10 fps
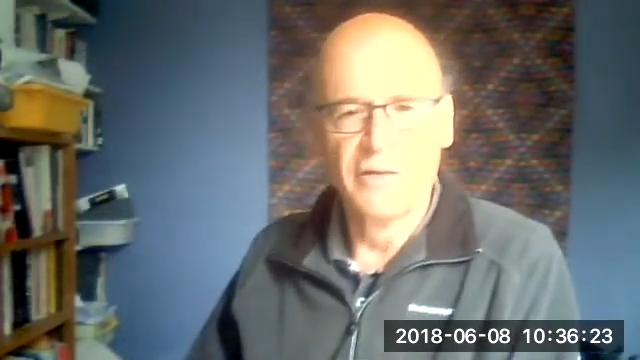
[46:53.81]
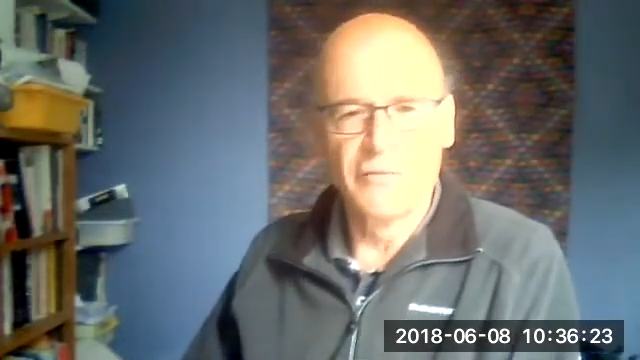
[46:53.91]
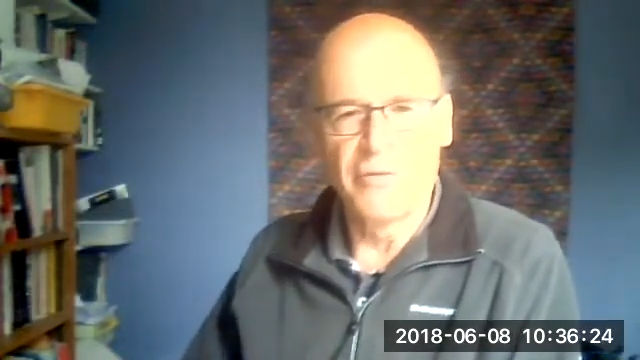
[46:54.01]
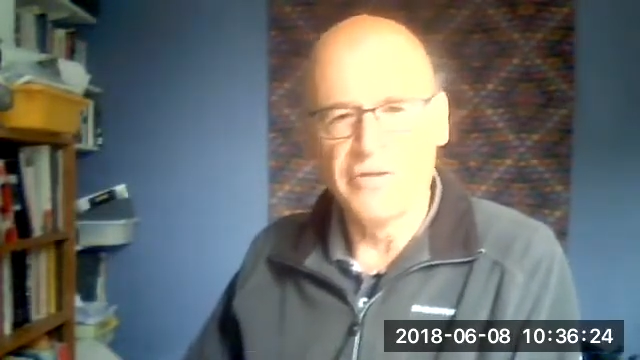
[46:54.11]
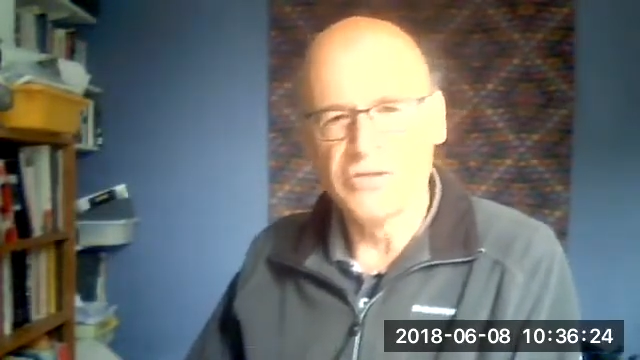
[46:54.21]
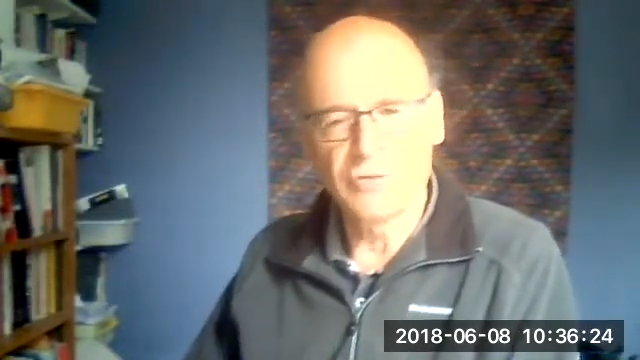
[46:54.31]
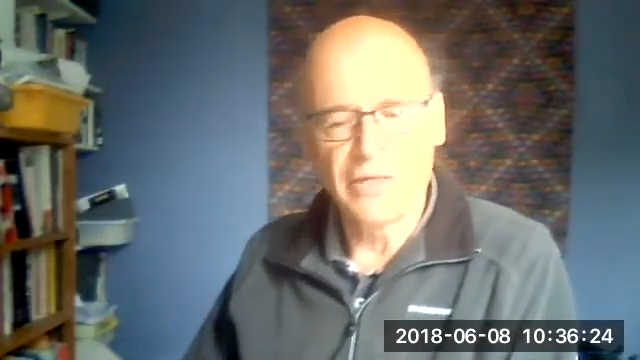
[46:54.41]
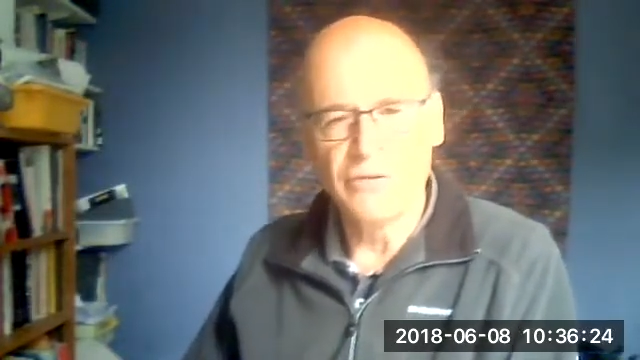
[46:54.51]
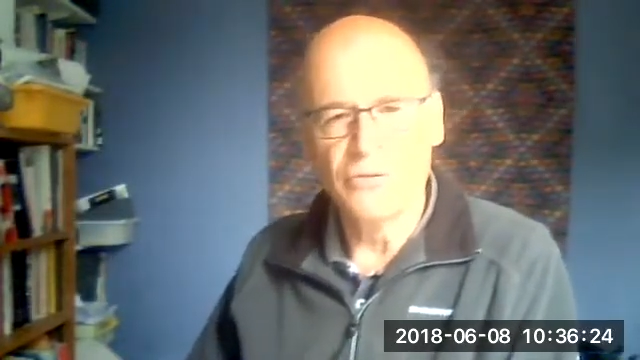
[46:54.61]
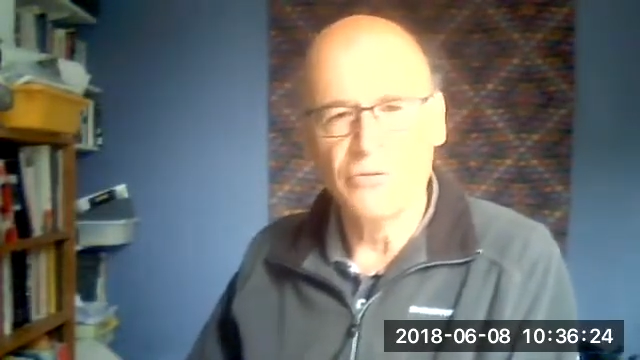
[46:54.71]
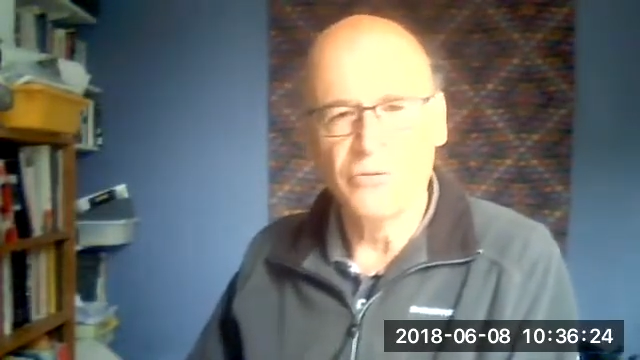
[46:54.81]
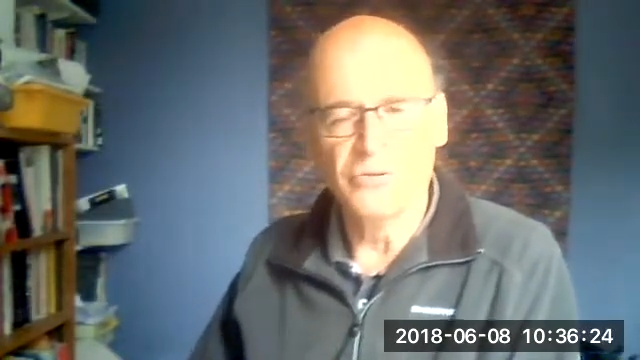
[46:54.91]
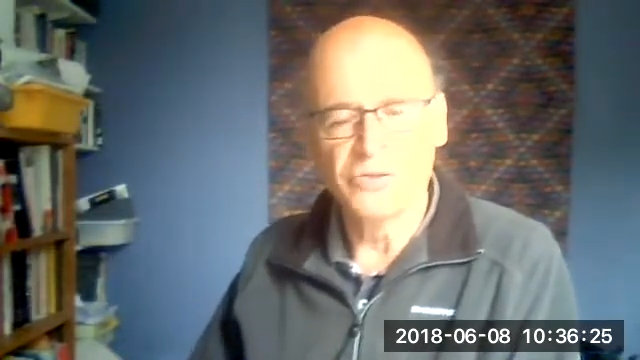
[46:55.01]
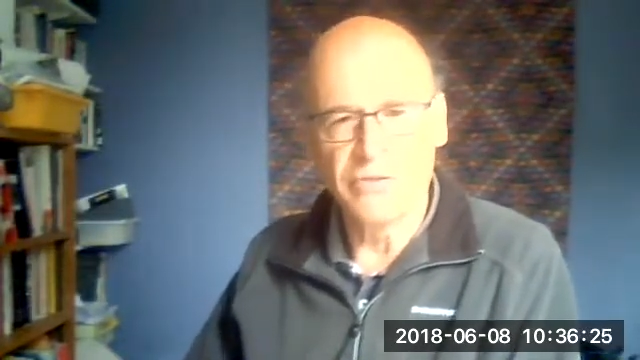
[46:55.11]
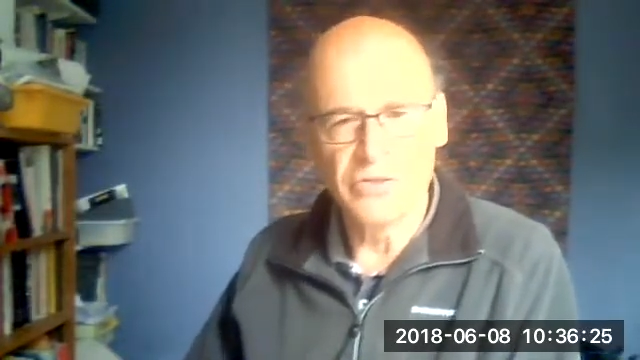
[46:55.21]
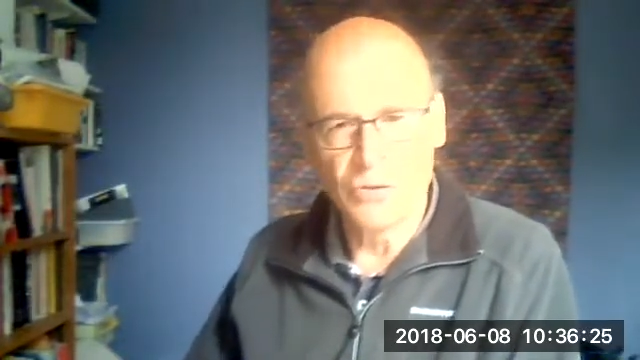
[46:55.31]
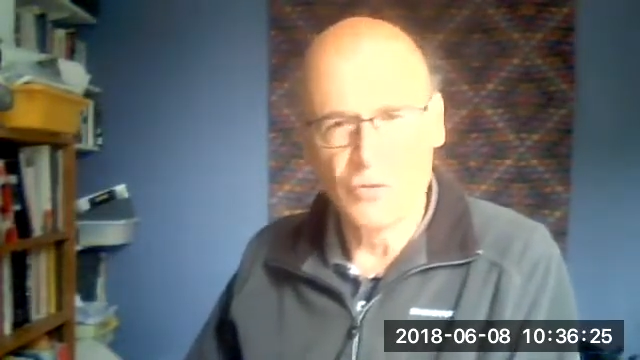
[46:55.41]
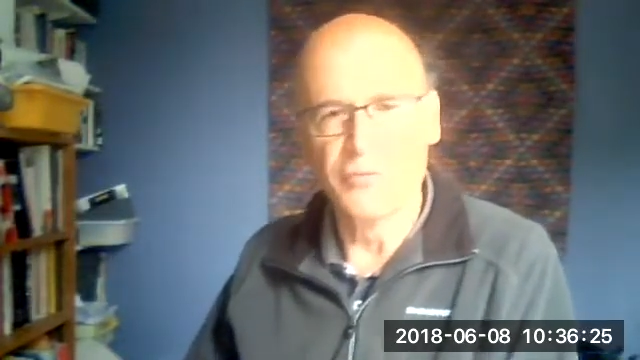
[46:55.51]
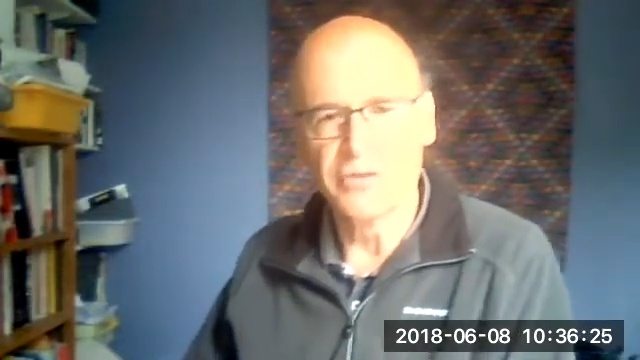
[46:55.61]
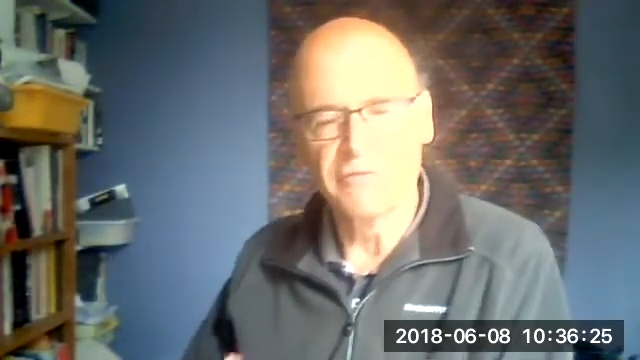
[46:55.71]
with its trade unions, with its
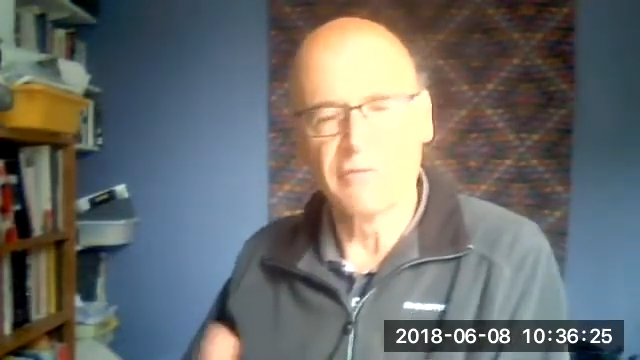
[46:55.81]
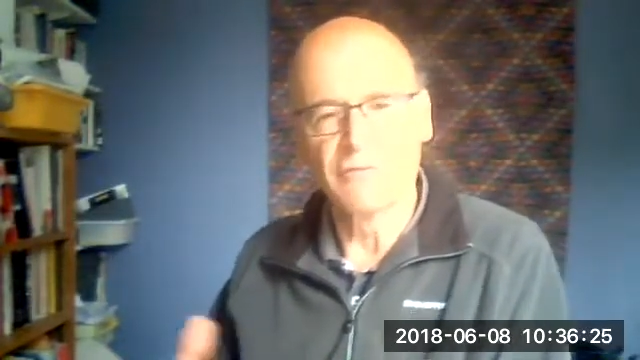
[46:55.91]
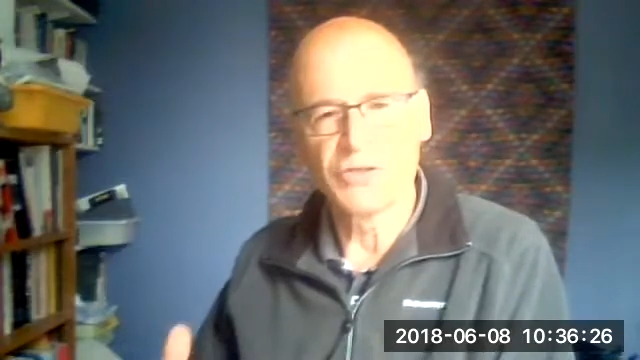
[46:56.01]
cooperative. It was